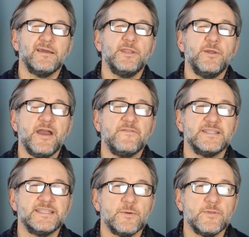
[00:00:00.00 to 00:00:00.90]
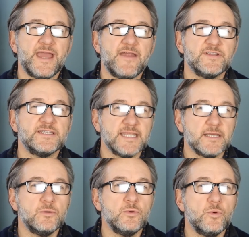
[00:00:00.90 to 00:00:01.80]
Now, you don't have to stick with it every
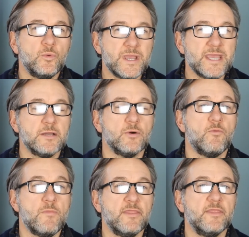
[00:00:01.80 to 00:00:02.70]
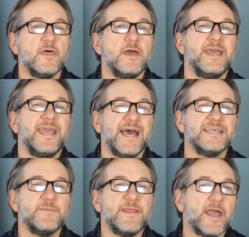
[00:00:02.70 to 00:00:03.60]
single week or month. It
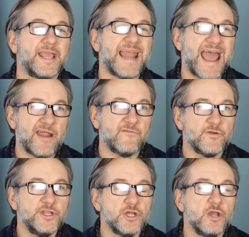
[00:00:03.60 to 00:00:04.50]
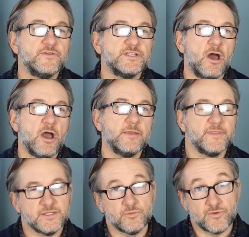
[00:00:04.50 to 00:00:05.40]
has to be like an average over time.
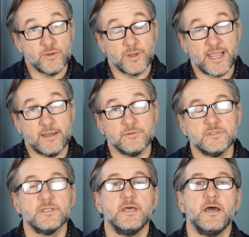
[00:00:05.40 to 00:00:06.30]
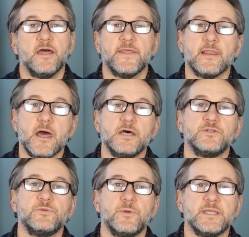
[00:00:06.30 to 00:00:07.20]
That's really what counts. I think
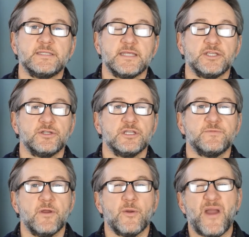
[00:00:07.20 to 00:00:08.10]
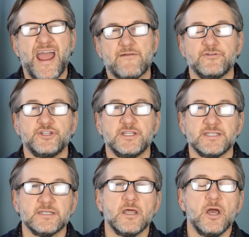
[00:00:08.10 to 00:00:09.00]
last week's session, I spoke about
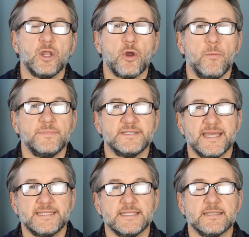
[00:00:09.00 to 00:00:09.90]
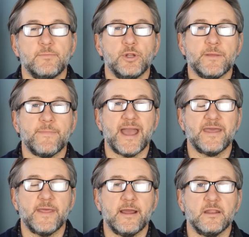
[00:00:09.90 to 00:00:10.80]
averages and compensating, pulling
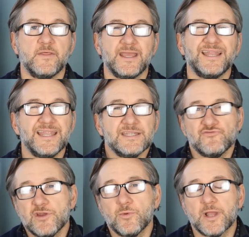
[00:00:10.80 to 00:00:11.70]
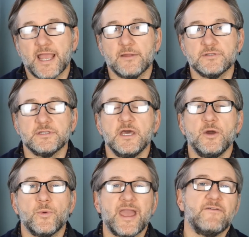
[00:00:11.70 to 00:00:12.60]
back and that kind of thing. And that's really what counts.
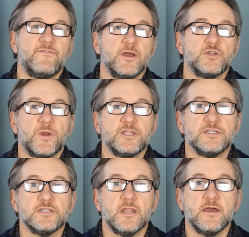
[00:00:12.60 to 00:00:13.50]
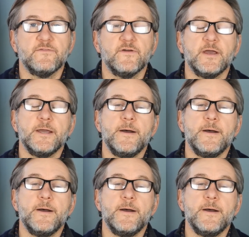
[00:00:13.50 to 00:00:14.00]
We have fluctuations in life.